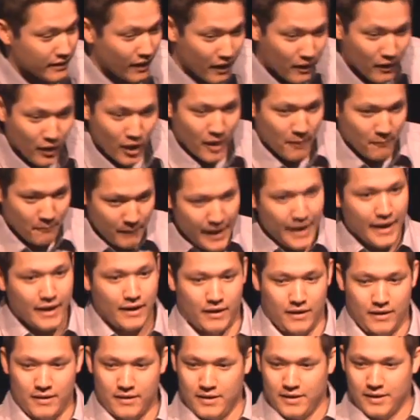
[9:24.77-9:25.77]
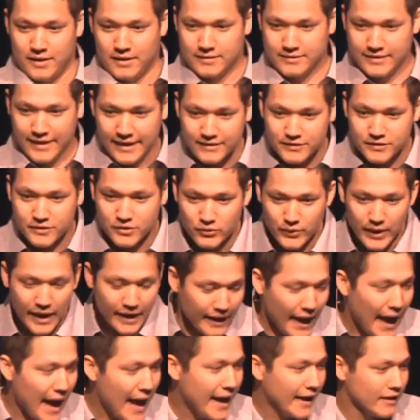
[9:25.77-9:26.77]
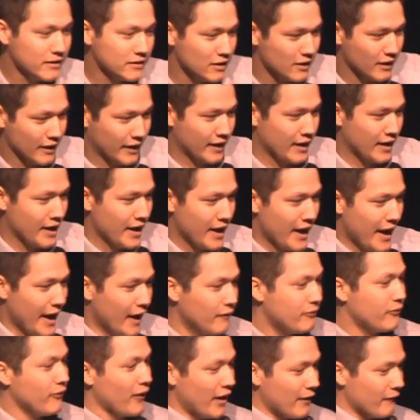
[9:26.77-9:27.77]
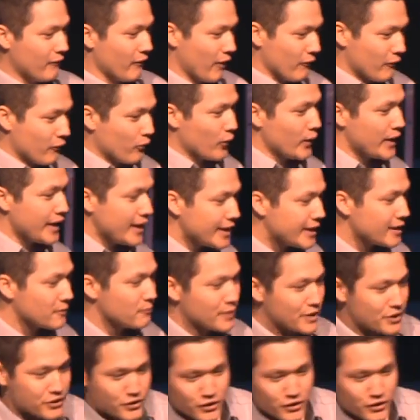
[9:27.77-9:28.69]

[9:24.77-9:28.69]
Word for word: Man, to, hey, look, if, if, if we can be